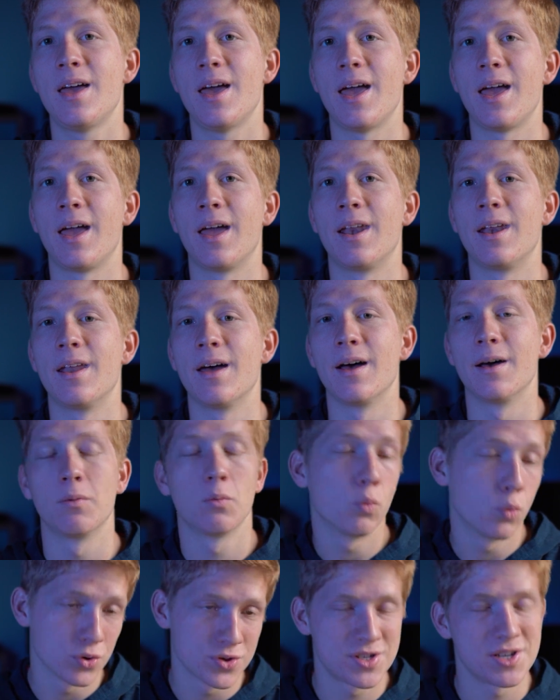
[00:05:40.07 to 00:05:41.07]
and uh,
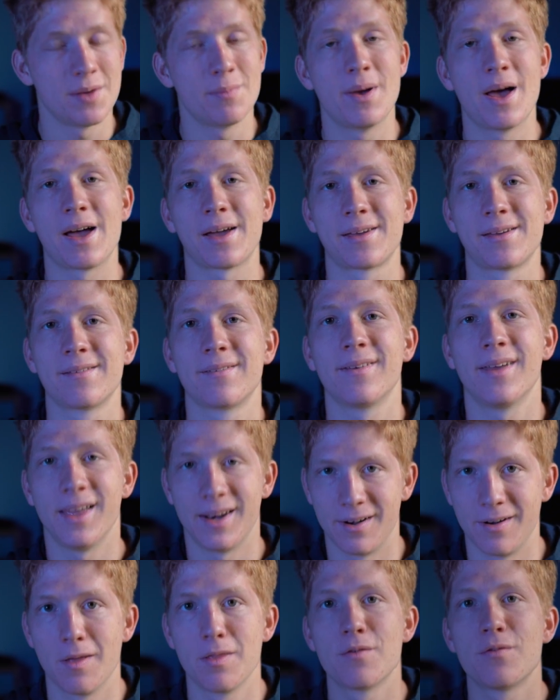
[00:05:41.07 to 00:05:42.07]
we'll see you back
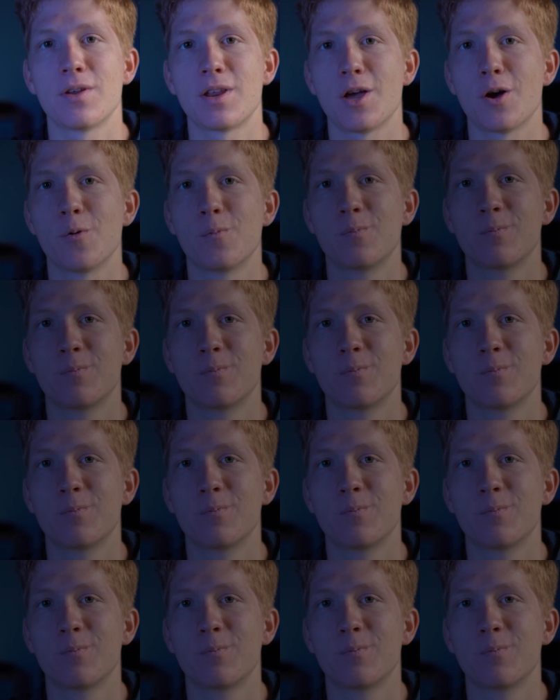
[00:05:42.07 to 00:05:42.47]
in another video.